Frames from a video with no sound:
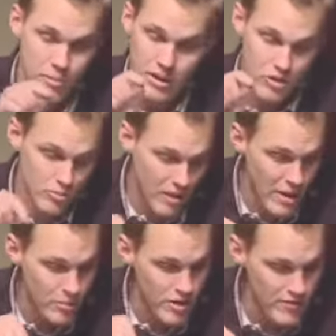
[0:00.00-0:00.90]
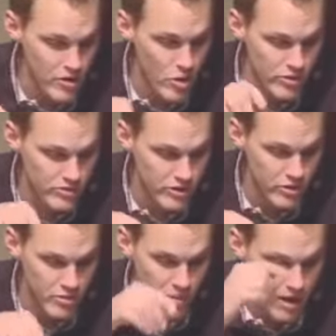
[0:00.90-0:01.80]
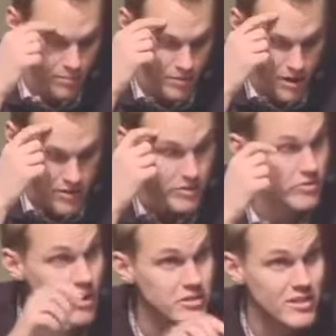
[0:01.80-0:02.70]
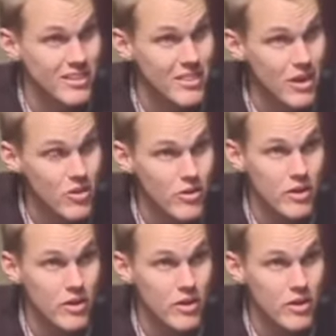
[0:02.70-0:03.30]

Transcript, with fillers: but in your Bible you have a note that's in you at the bottom that says their